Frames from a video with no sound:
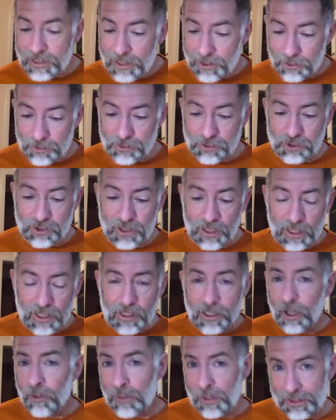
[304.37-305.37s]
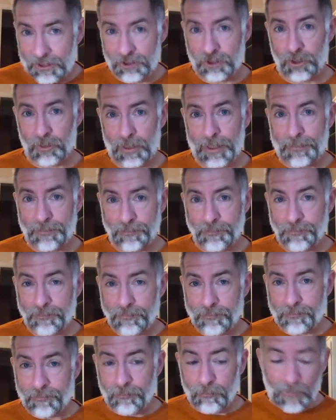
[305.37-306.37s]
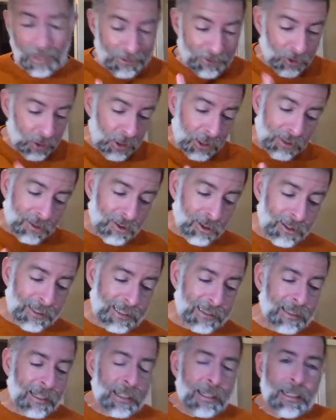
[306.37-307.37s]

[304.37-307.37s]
years of history. So let's look at